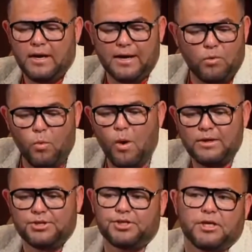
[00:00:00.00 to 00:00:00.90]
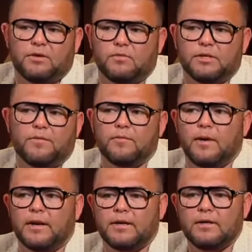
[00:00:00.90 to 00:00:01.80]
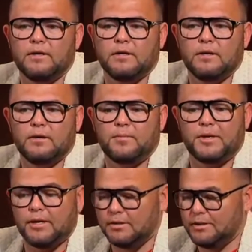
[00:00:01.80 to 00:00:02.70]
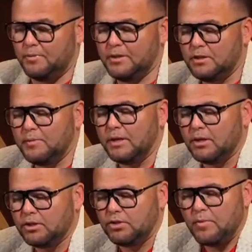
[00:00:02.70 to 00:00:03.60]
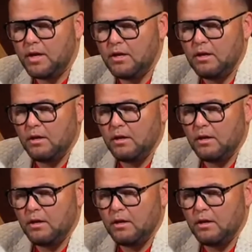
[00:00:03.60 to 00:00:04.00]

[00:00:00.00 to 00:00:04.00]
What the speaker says: And I want to share it with everybody because the business has been good to me,